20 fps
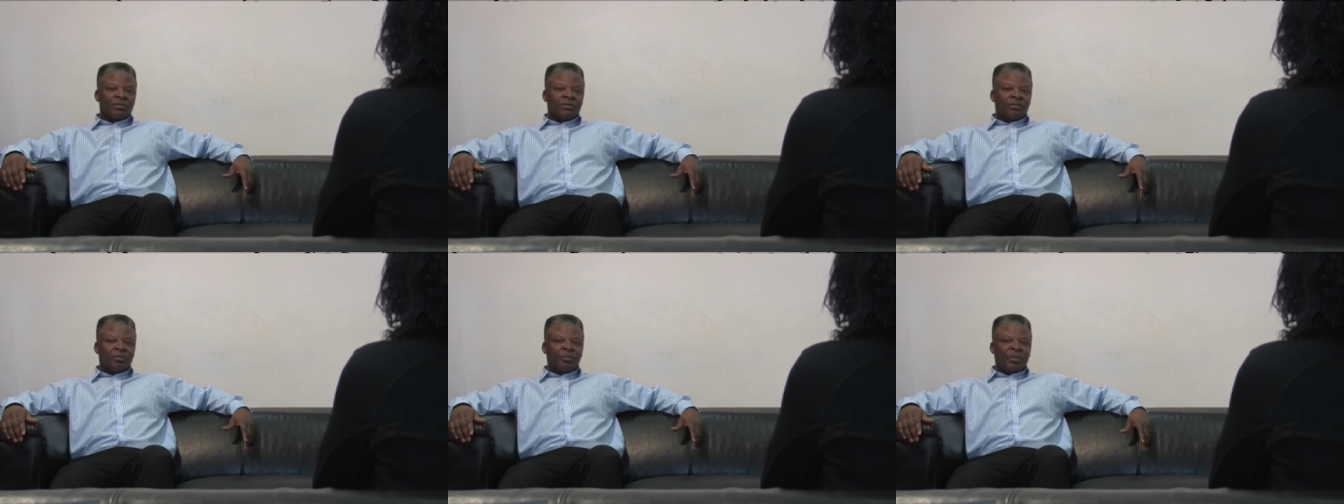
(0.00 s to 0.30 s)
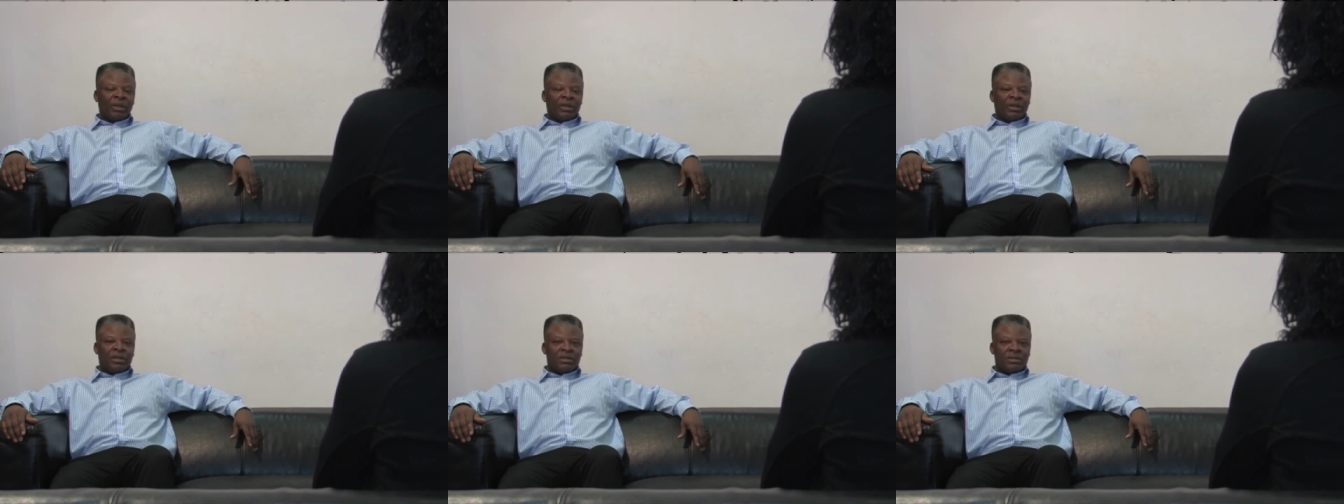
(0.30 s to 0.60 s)
of
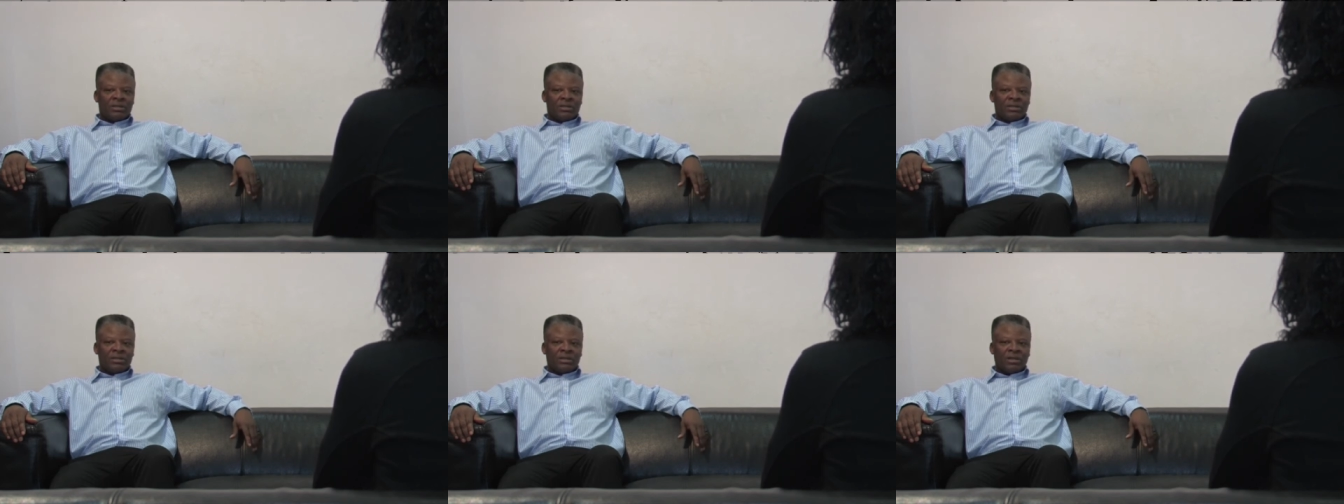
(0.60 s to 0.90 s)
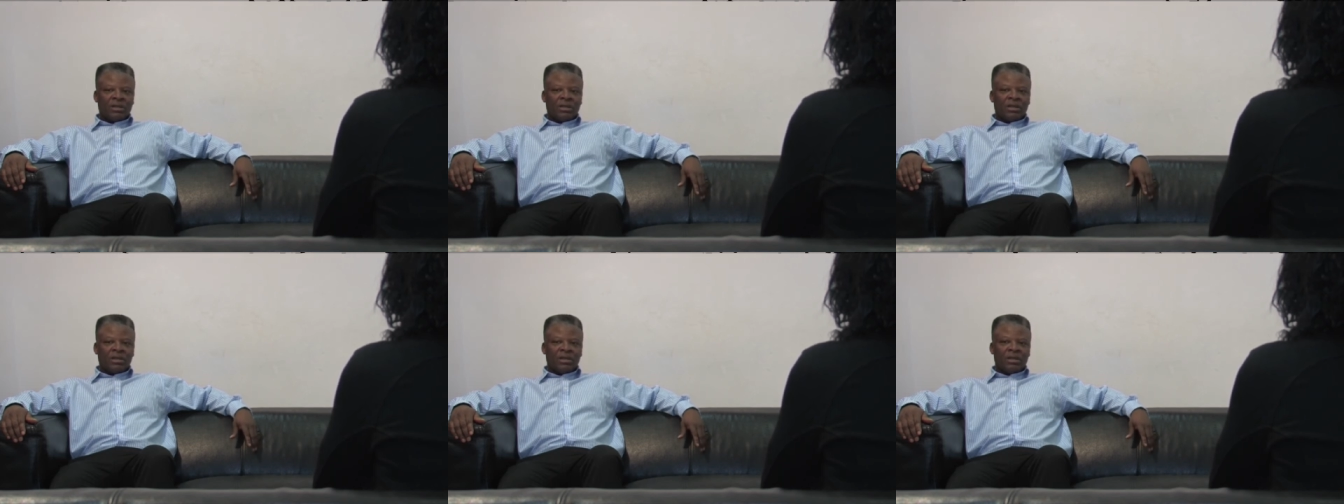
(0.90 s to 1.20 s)
Big
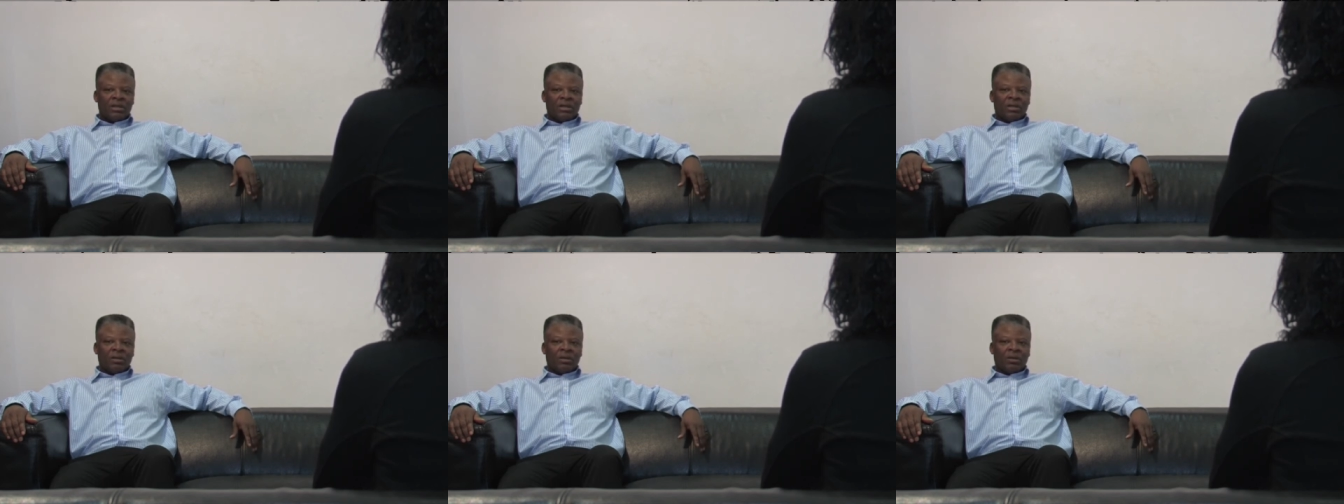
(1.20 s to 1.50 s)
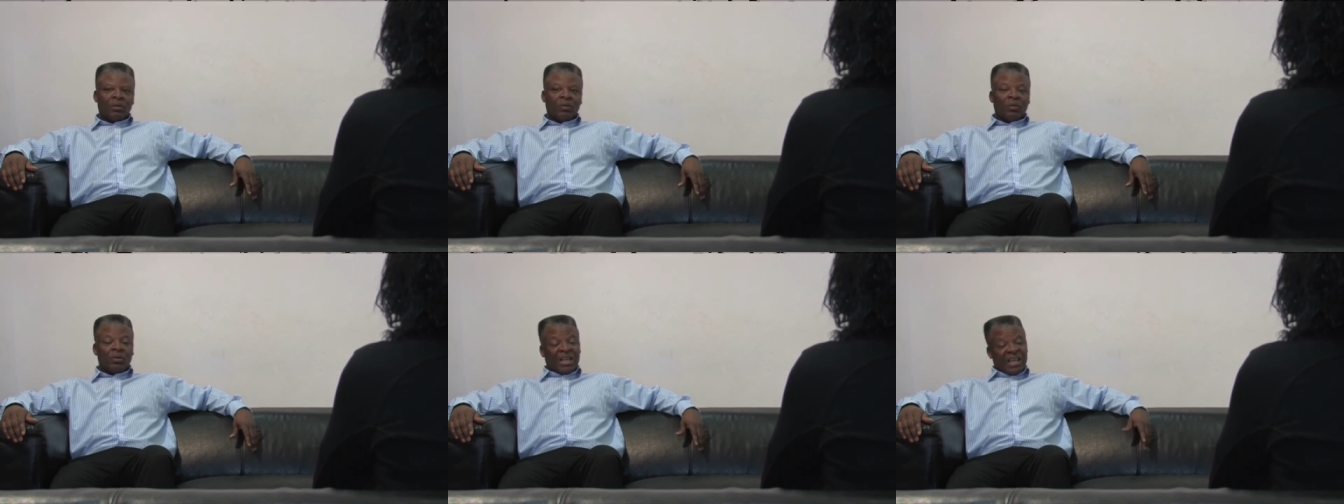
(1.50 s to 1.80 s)

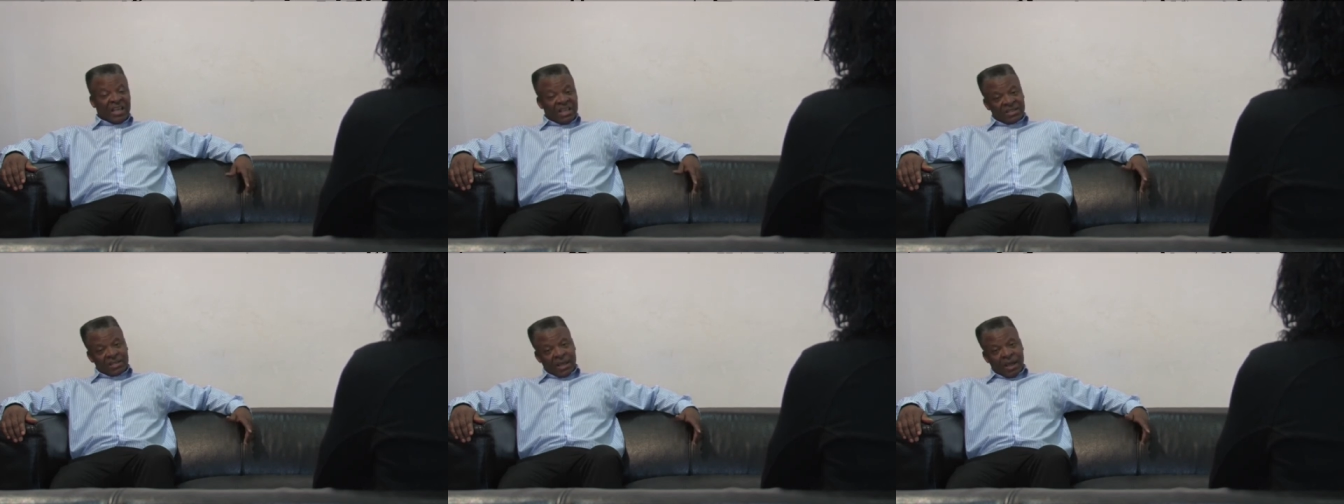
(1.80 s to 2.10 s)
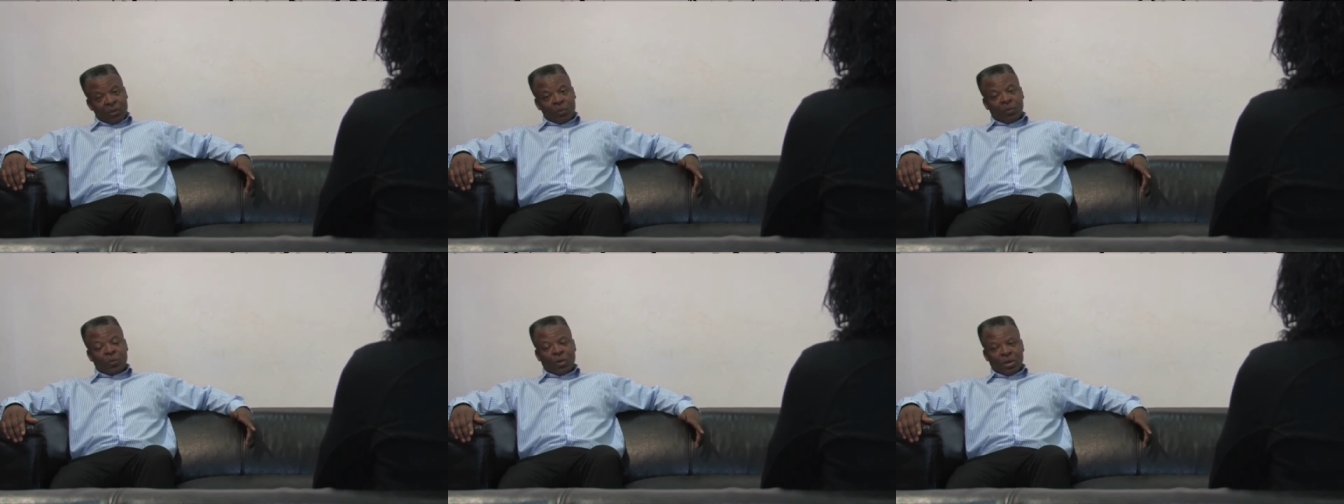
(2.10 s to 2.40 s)
is
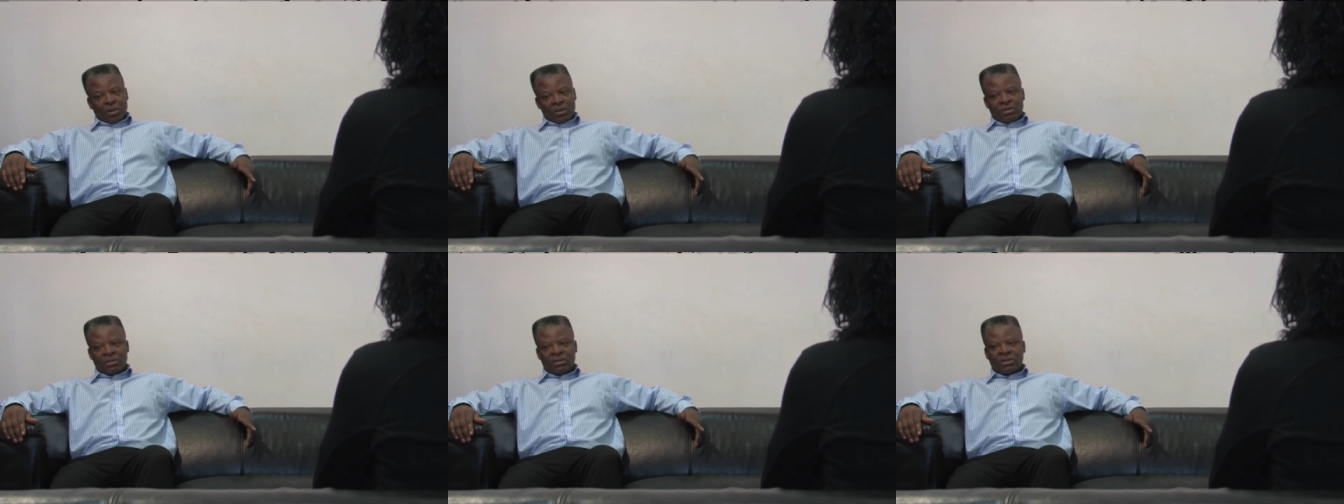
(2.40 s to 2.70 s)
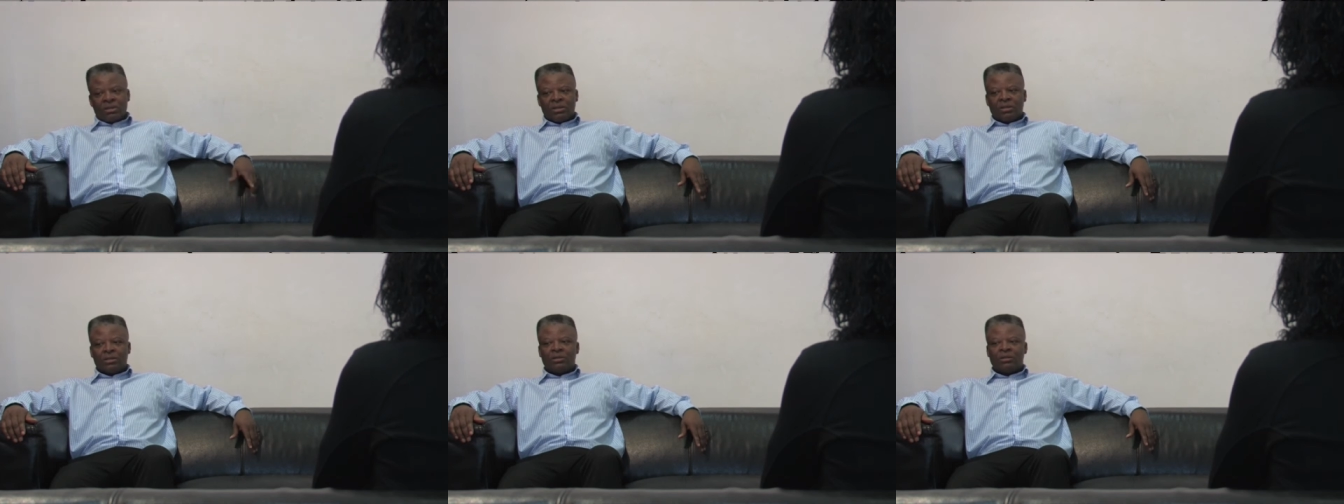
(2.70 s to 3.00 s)
and
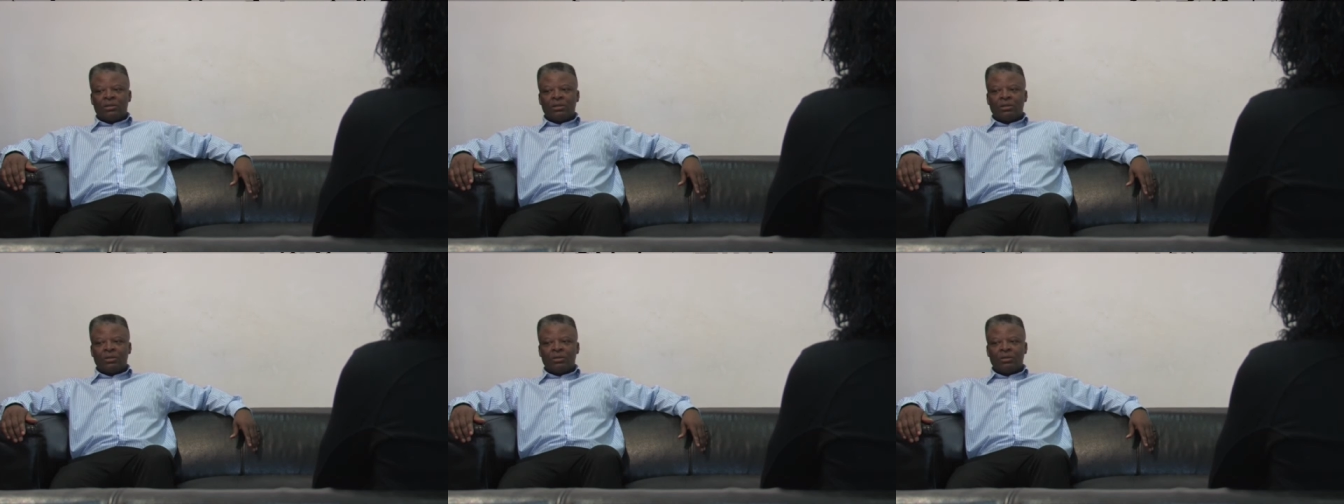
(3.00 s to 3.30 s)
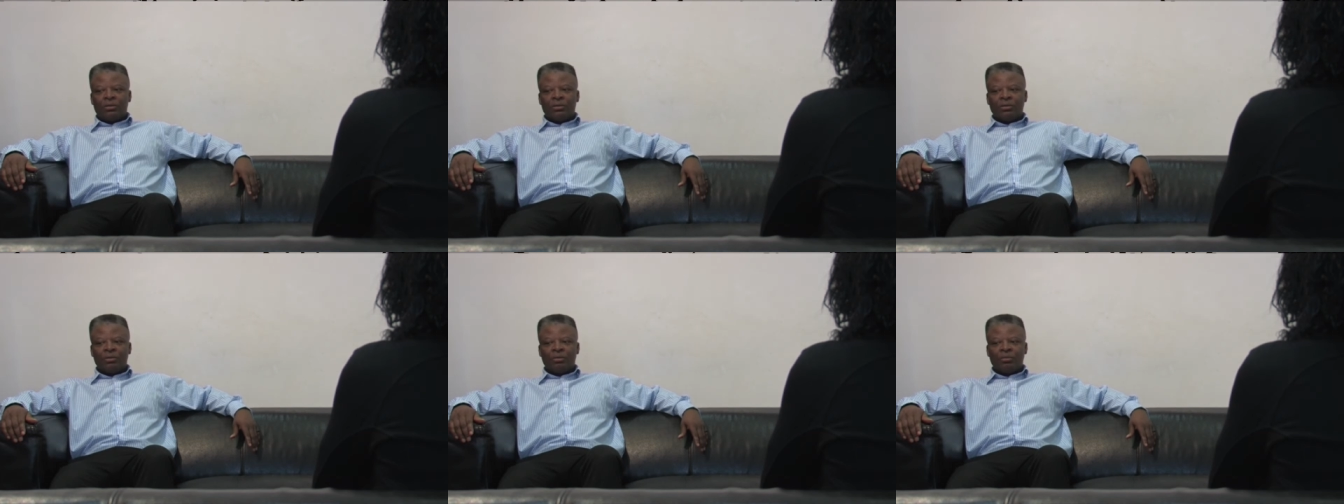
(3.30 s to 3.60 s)
was
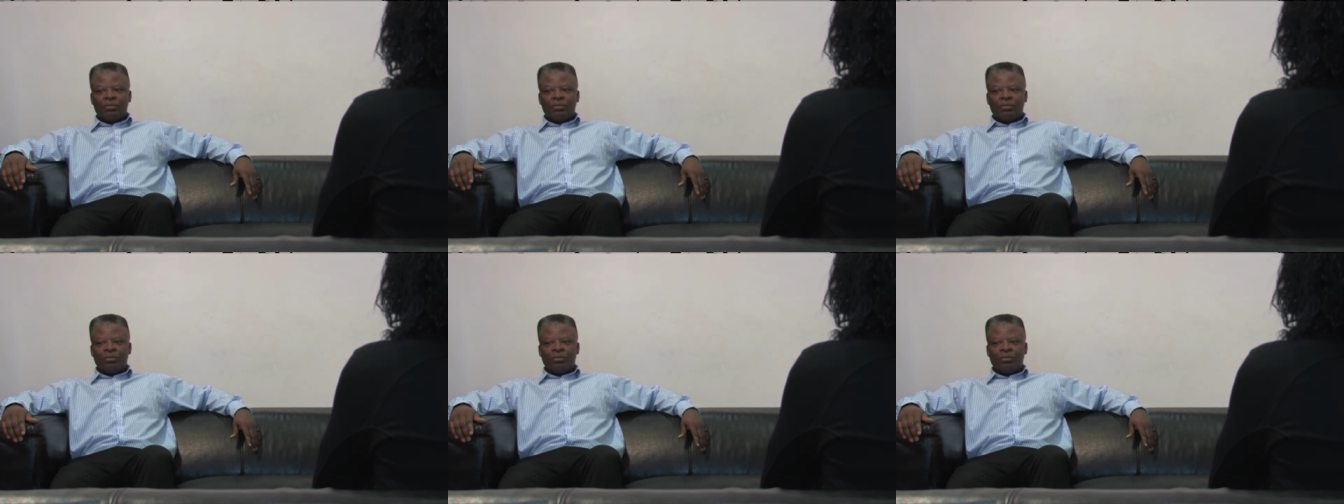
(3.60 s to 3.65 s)
to